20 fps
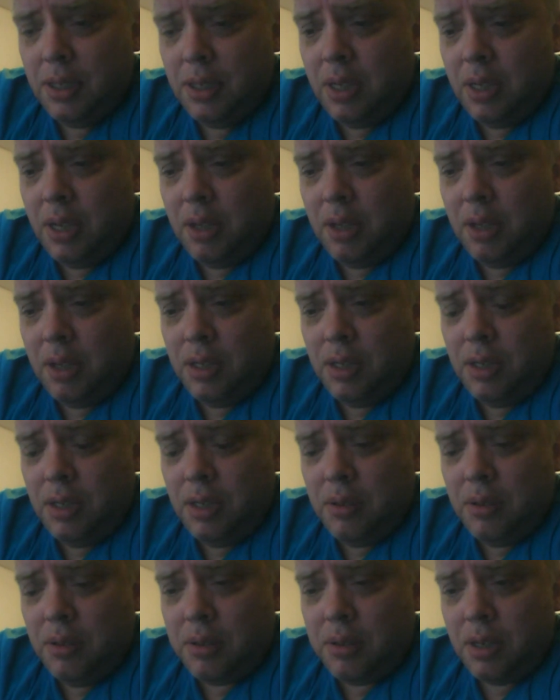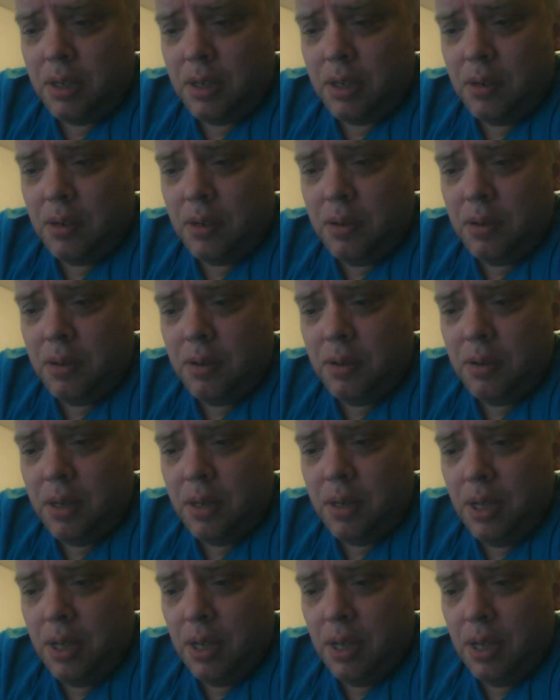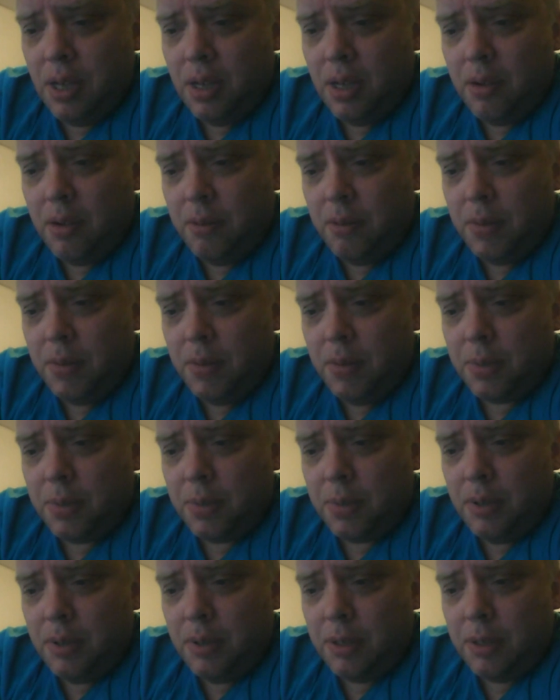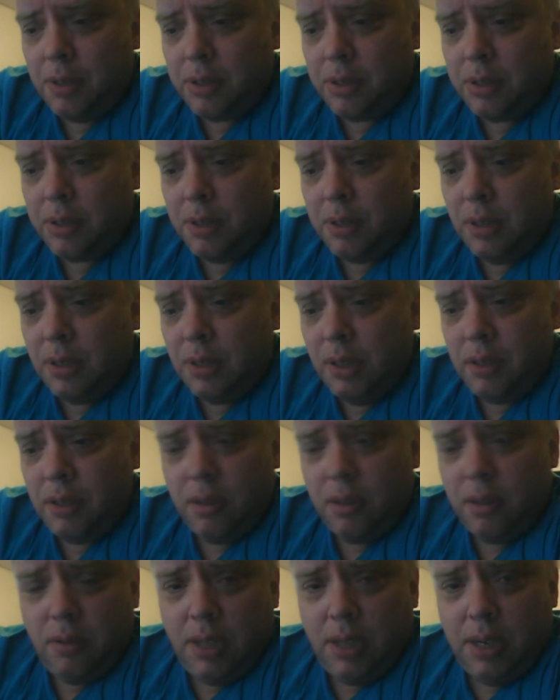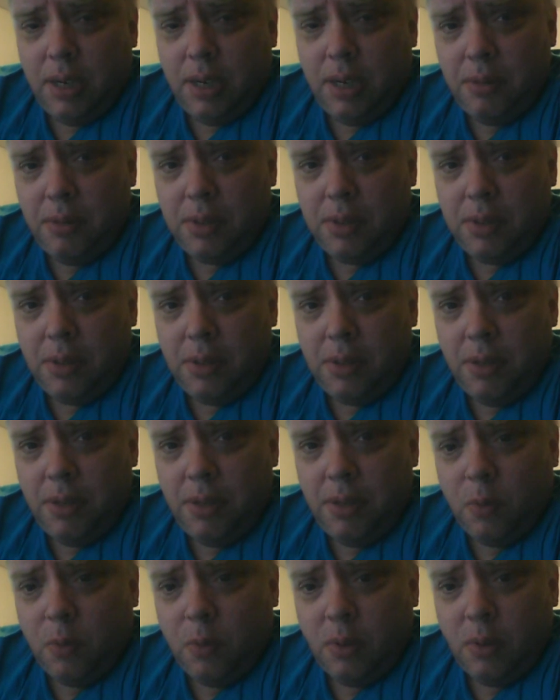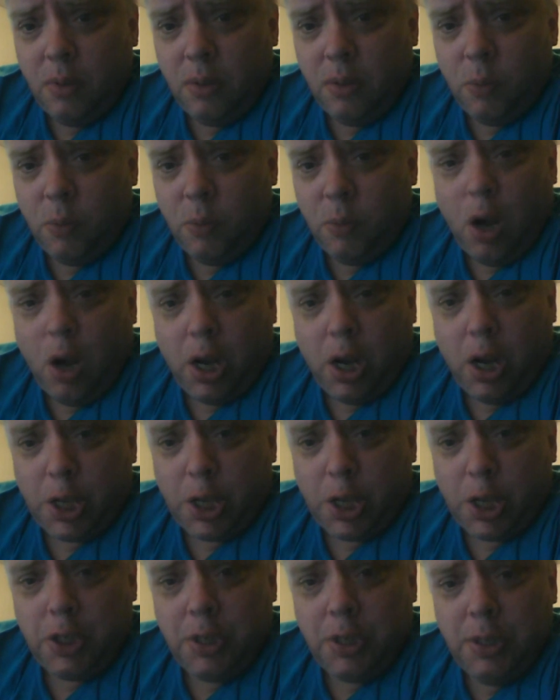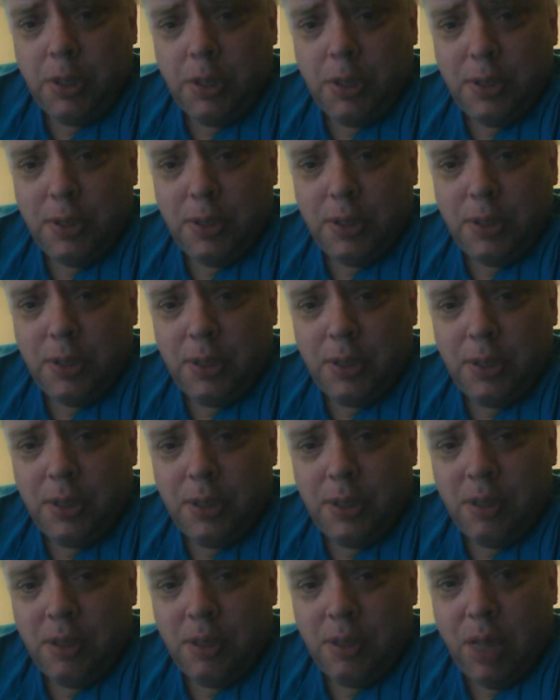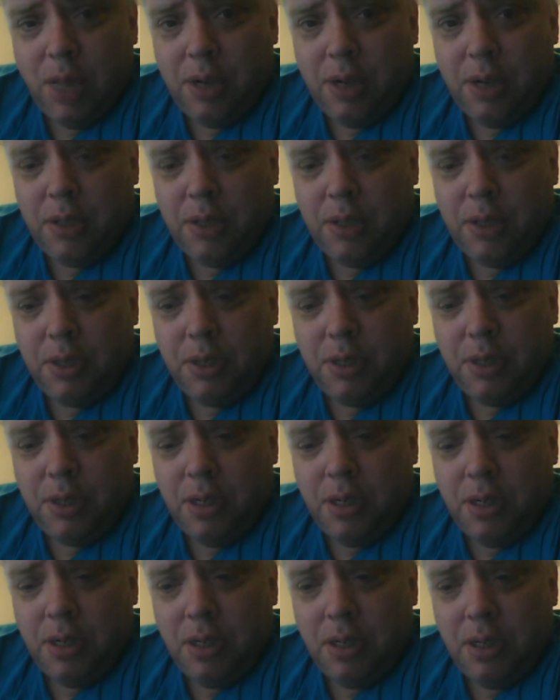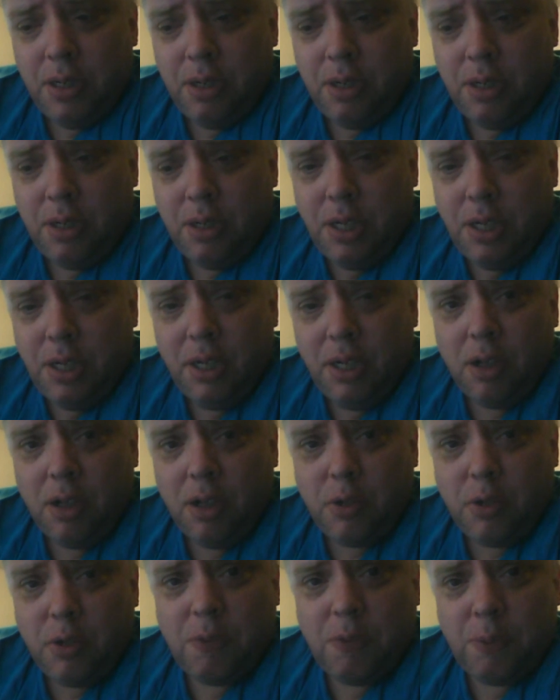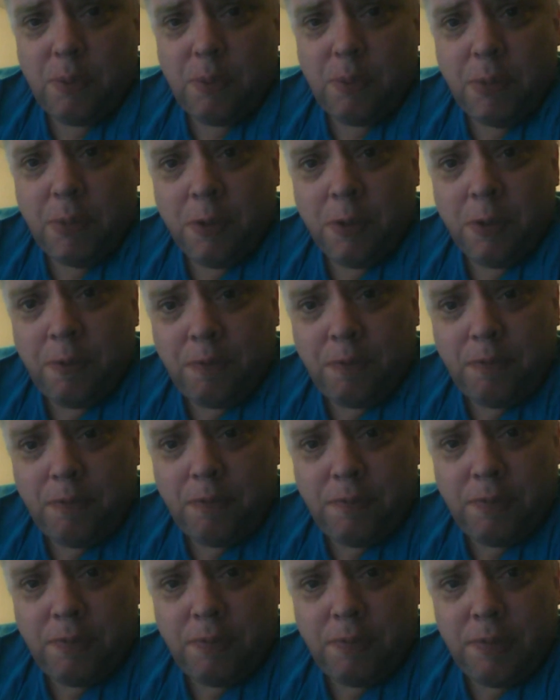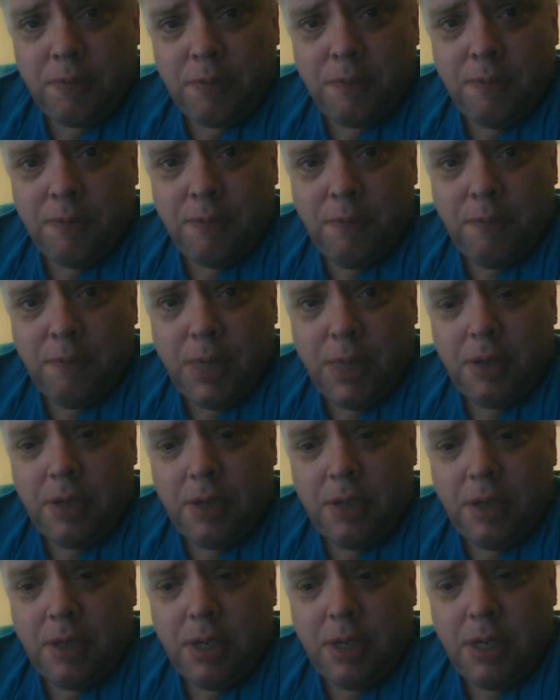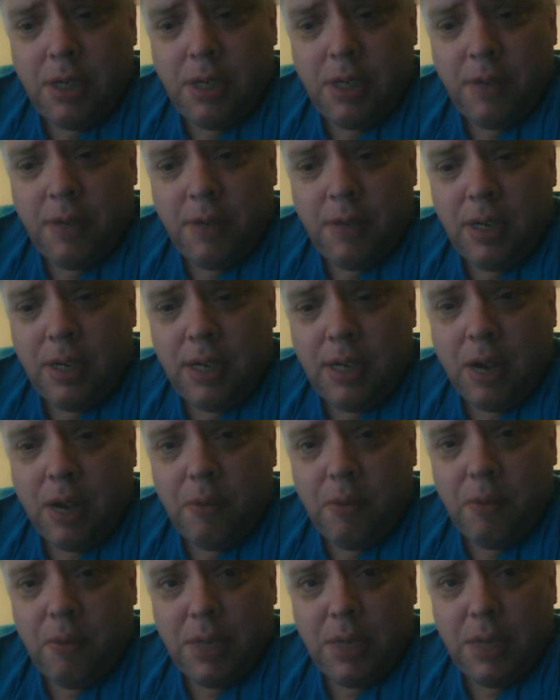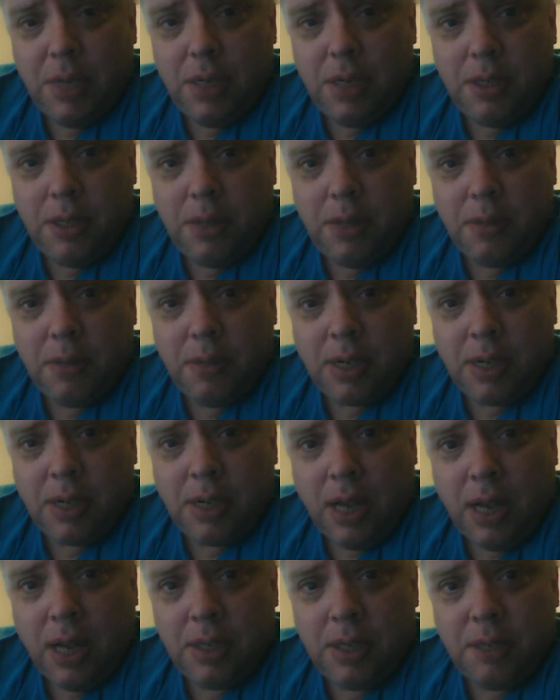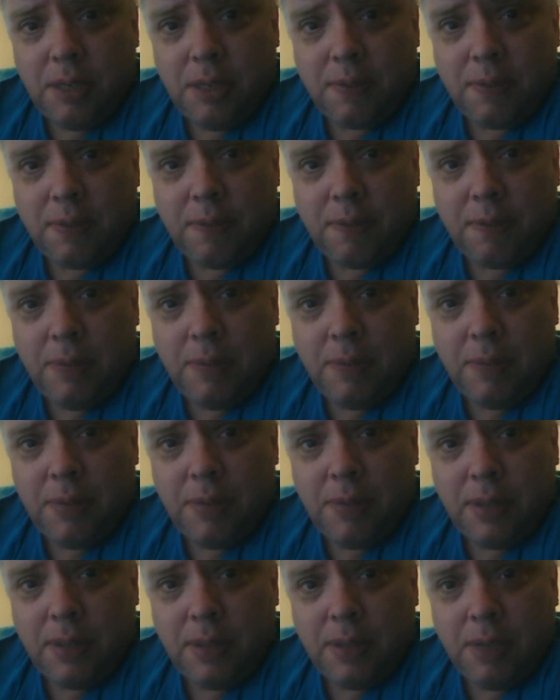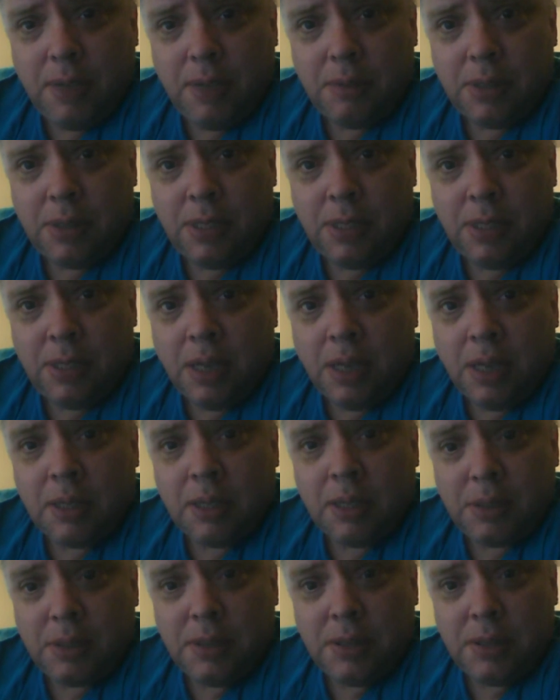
Hell, years ago, I remember this little old lady who was doing wash, managed, did laundry for people, managed to give an endowment to a college for $500,000.